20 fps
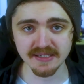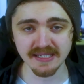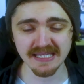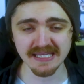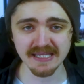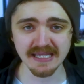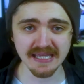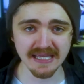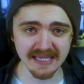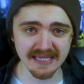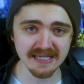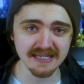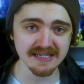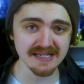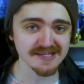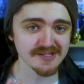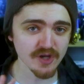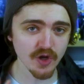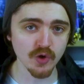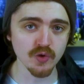He he in
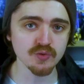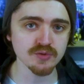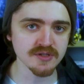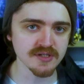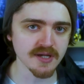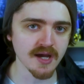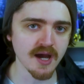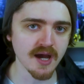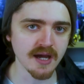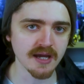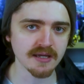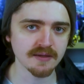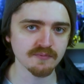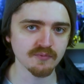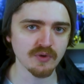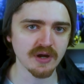his own time,